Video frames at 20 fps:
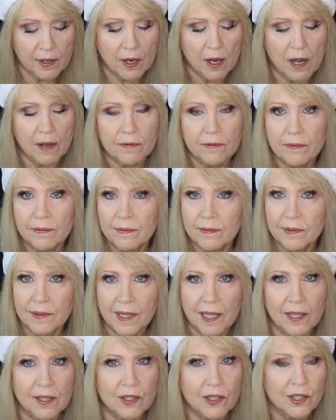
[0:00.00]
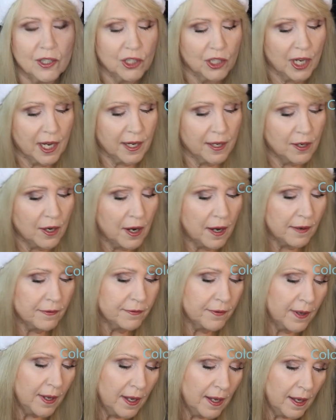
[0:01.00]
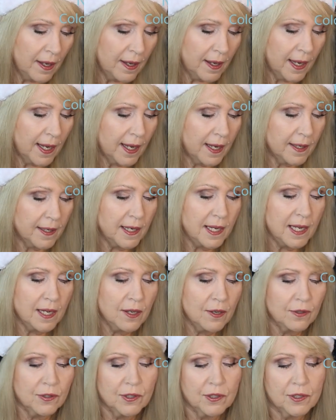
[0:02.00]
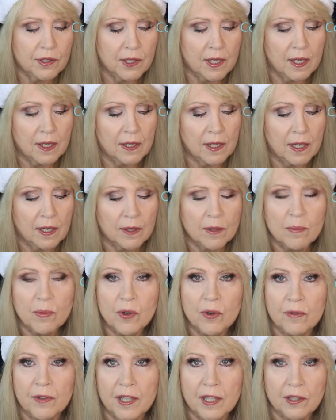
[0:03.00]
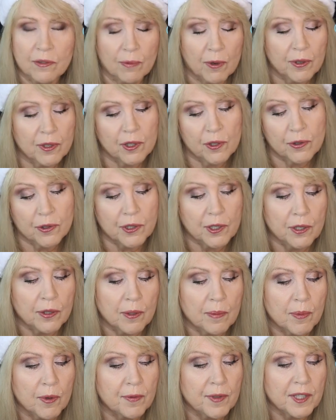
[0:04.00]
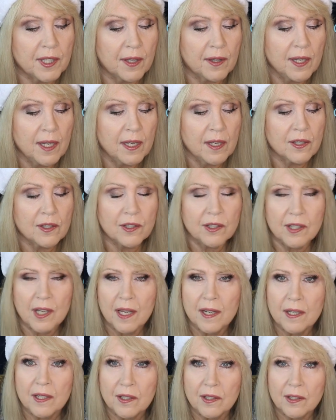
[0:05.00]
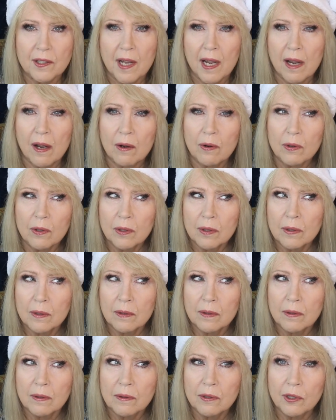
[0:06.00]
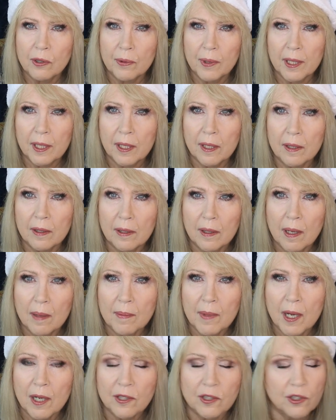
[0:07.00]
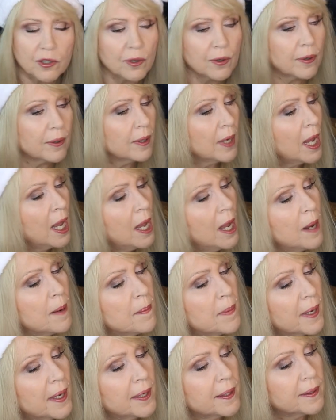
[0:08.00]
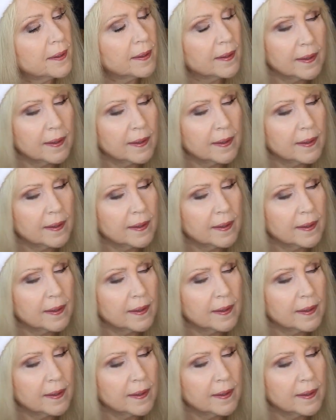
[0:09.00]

off. Takes the shine off. And he uses it in the movies, well, used it in the movies. I think his son is now doing it, I'm not sure. But